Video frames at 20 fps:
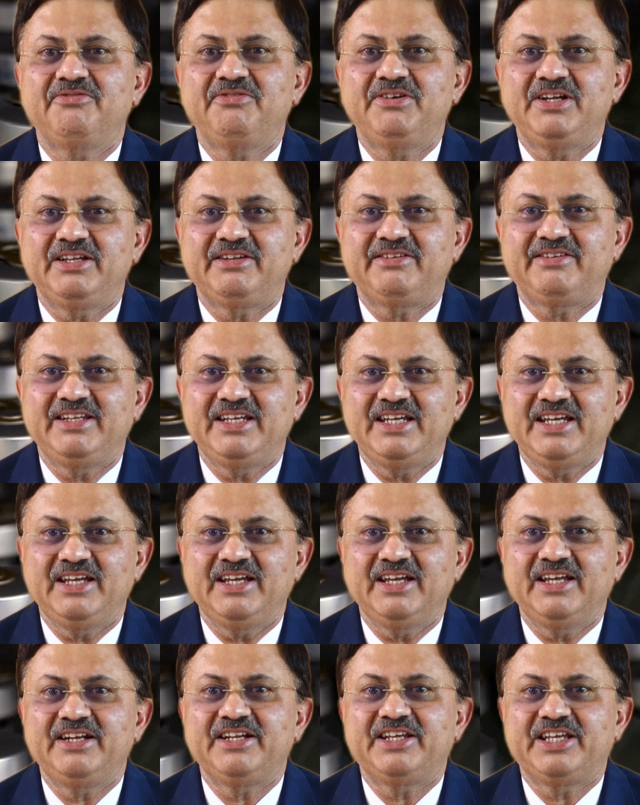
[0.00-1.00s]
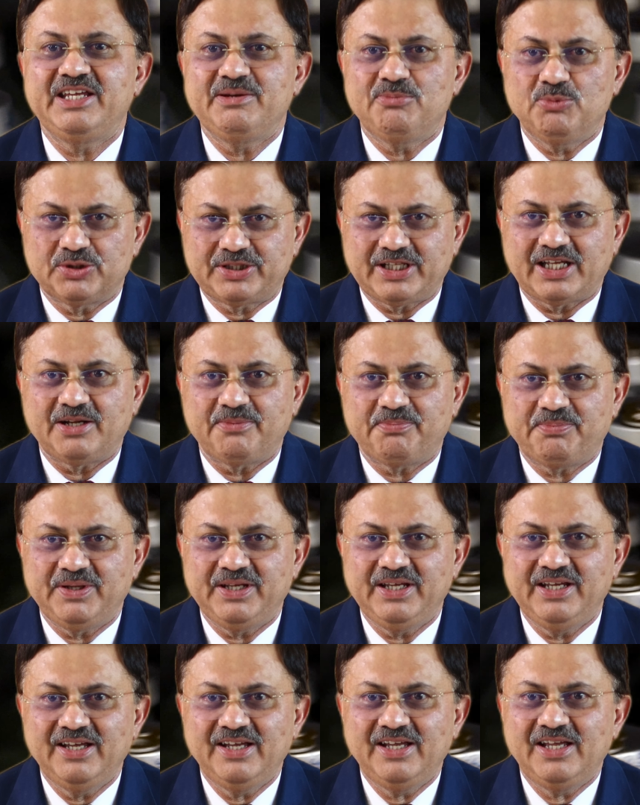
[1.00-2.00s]
we see in
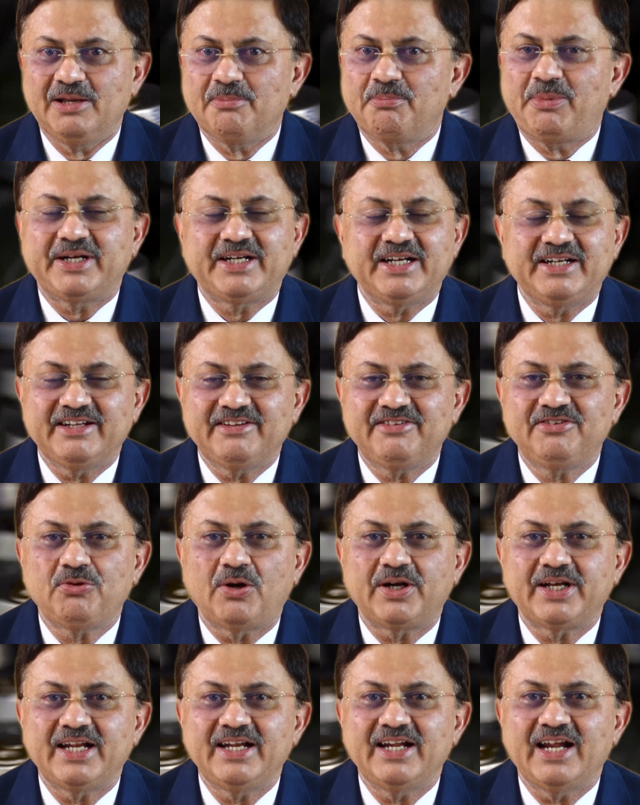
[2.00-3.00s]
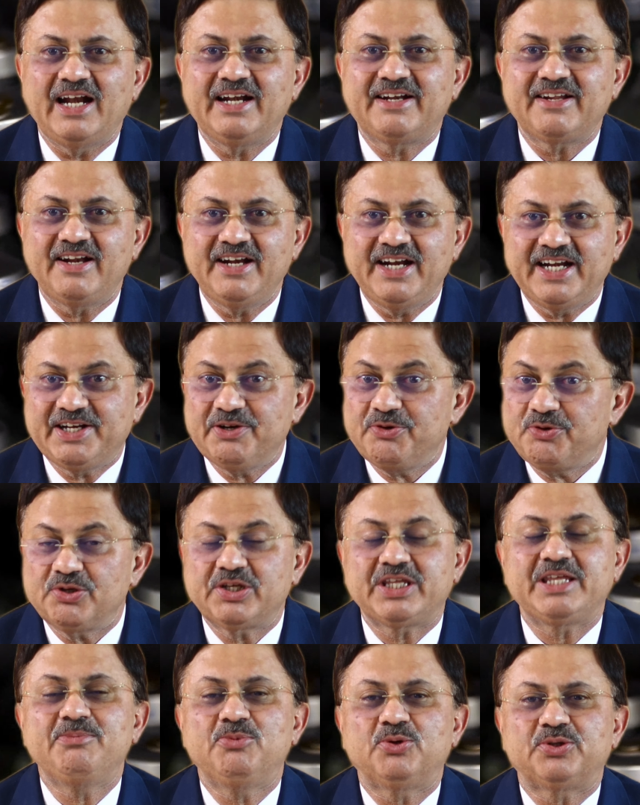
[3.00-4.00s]
chemotherapy, but it is not an alternative to
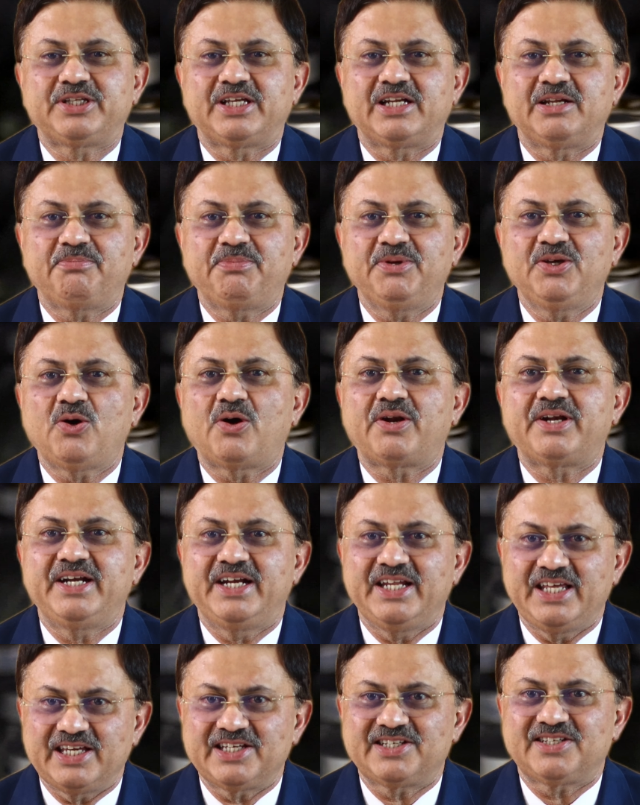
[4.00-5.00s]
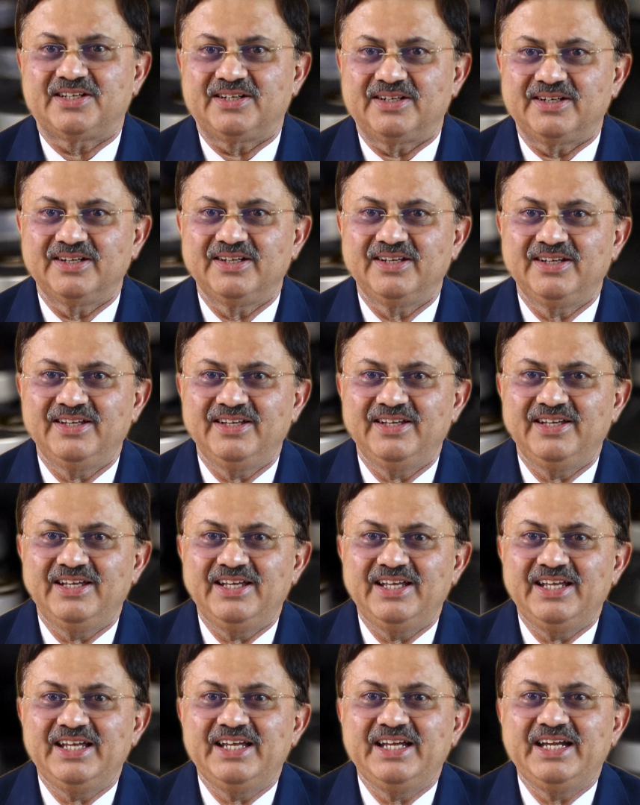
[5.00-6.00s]
chemotherapy or radiation.
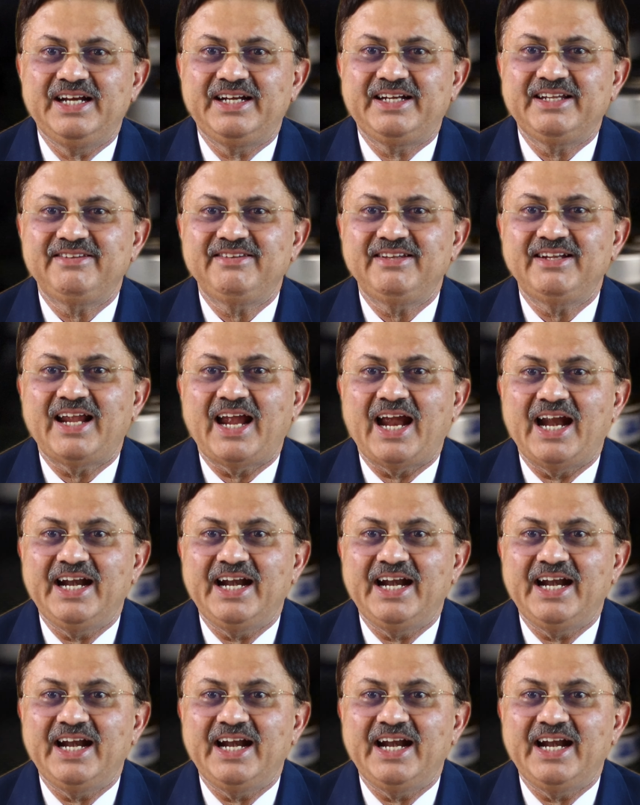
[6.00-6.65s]
It is in